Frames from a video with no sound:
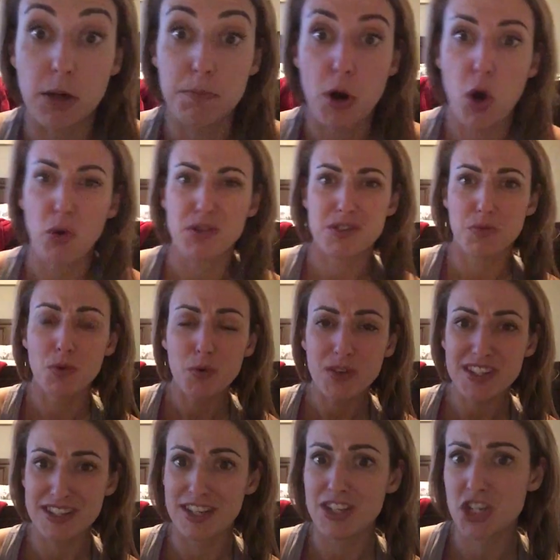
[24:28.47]
posts. Well,
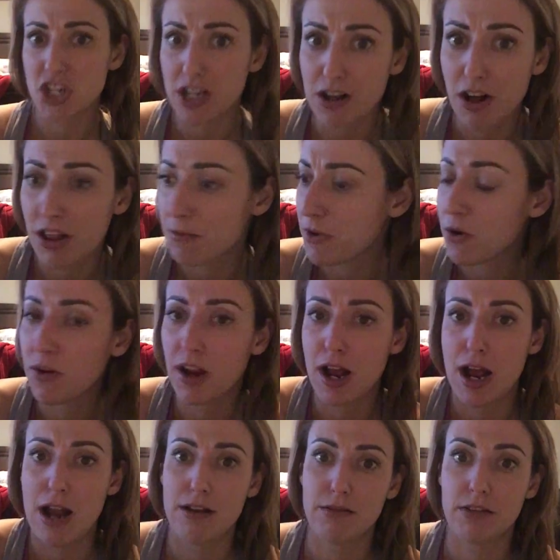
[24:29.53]
what's this chick all about?
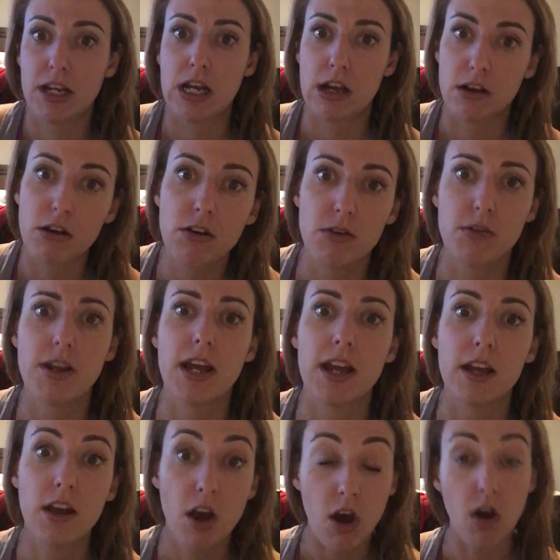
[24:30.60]
Like, oh,
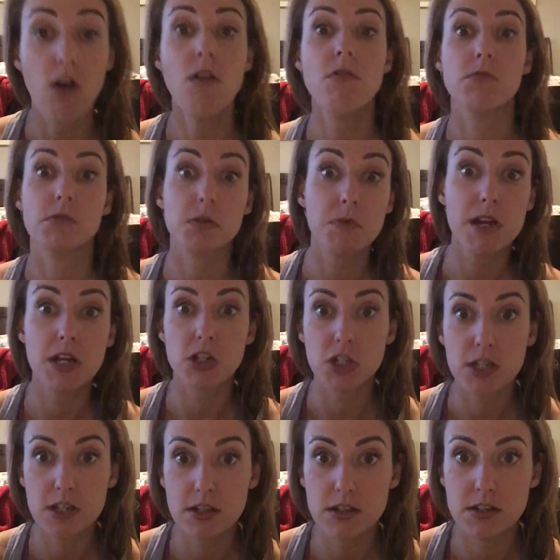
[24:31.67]
okay. Oh, sweet.
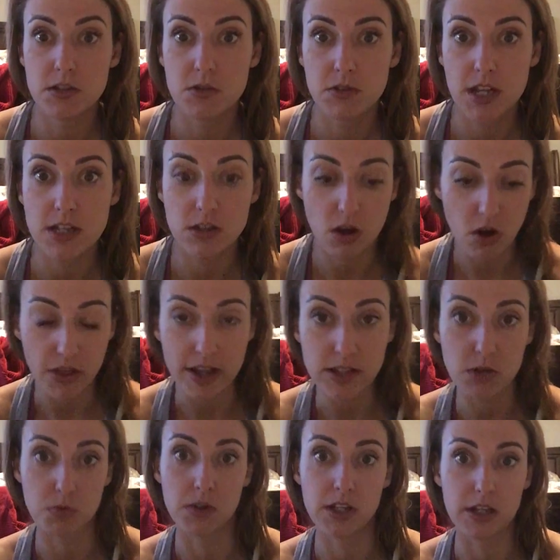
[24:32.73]
She's doing this. Oh,
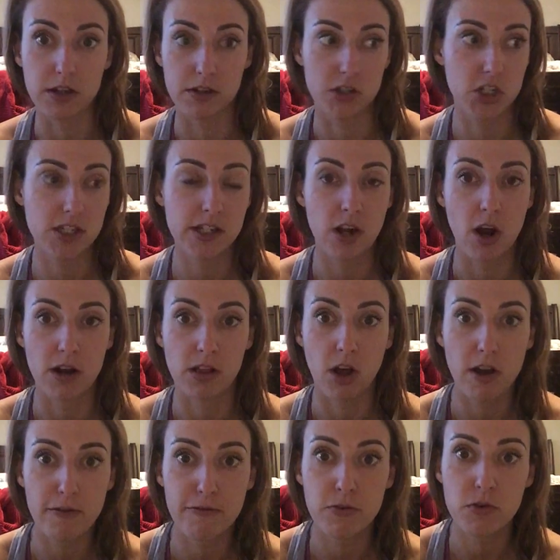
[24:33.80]
she's got a
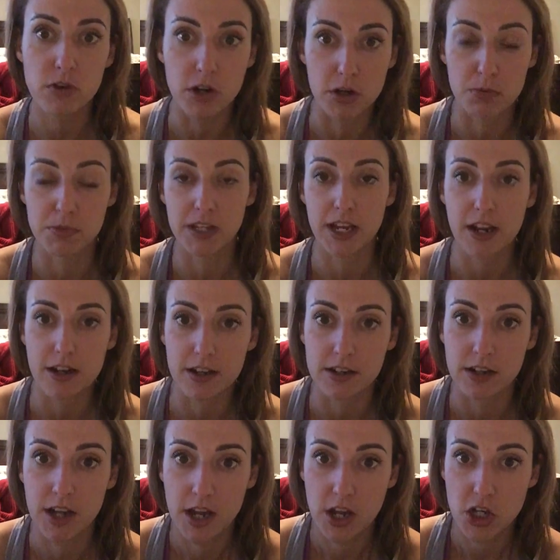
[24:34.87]
lot of food on her plate
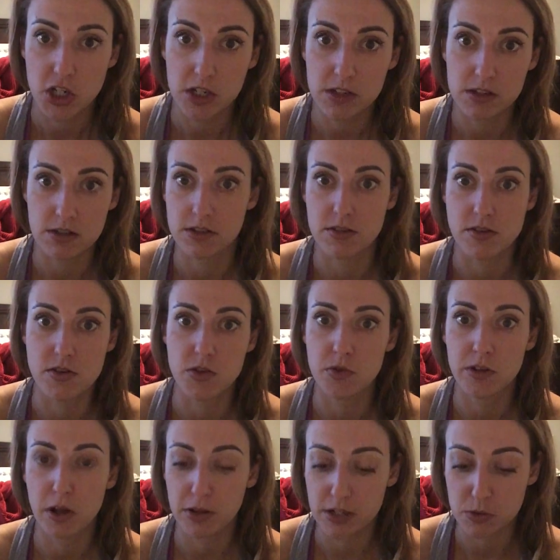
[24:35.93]
and she's
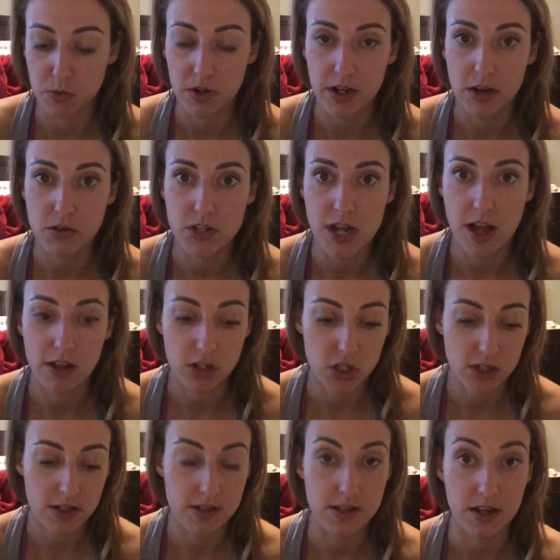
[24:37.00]
doing all these workout
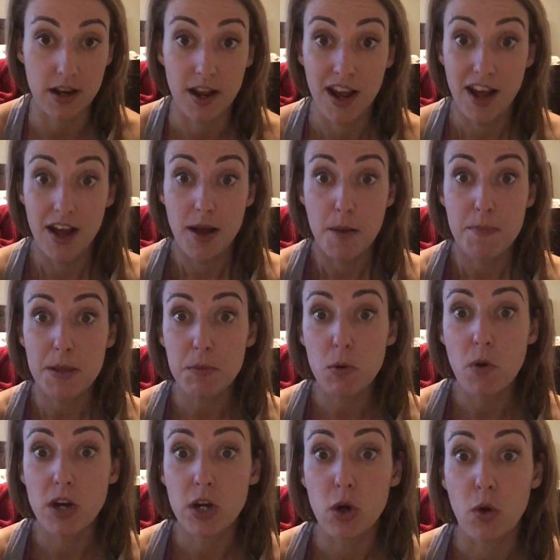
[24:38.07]
challenges. And people
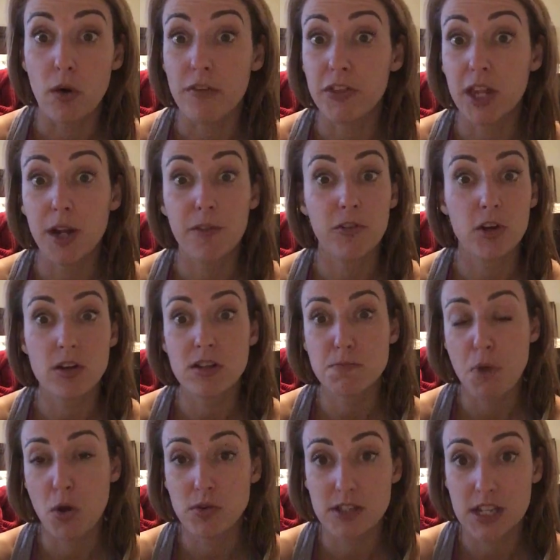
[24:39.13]
want to know if you're just
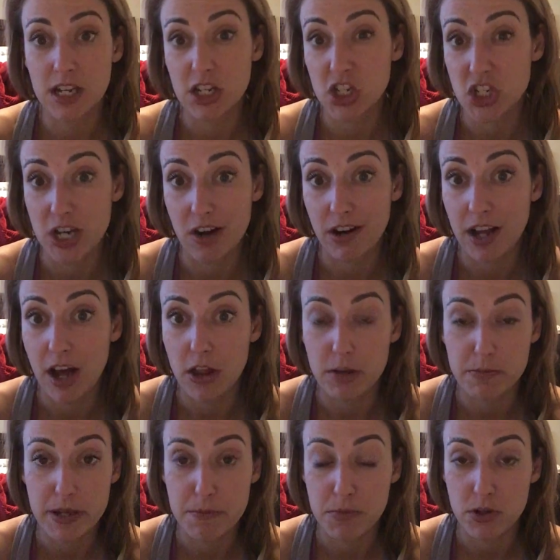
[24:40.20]
posting, sharing other
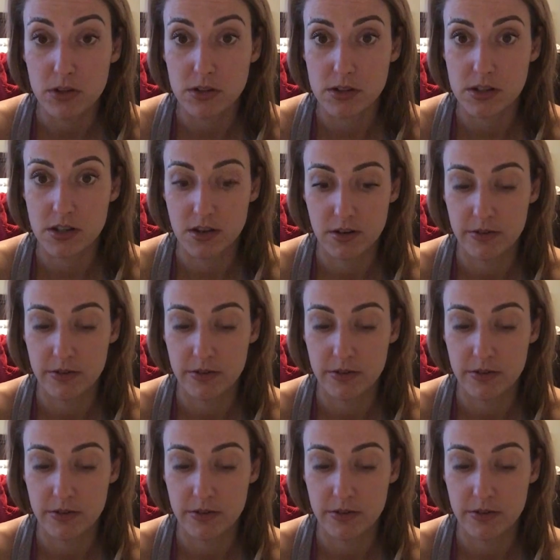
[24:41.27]
people's